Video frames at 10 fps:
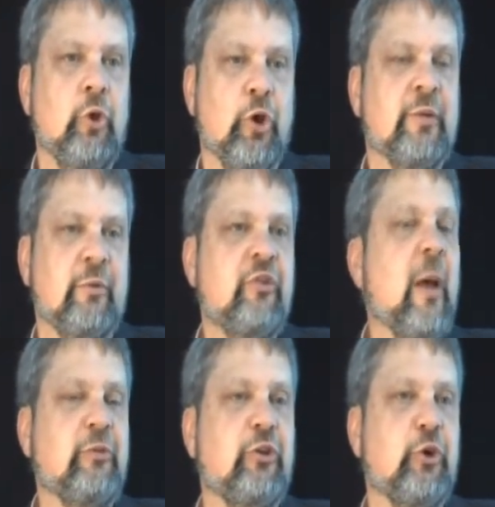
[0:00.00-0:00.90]
You can
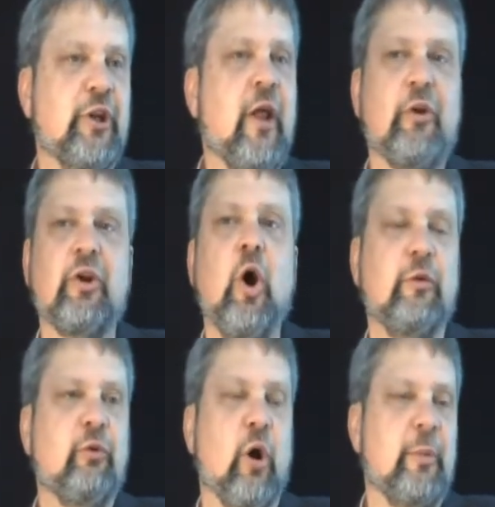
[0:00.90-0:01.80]
substitute another
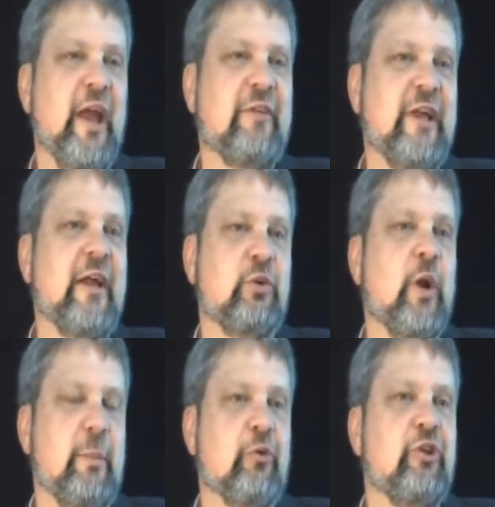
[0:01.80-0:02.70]
goat for it, but you have to add
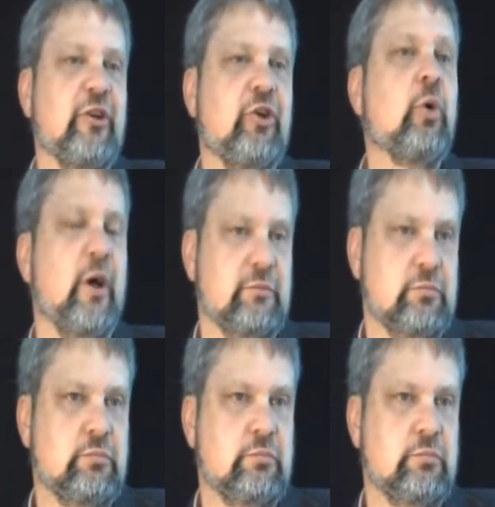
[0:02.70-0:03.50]
20% to it.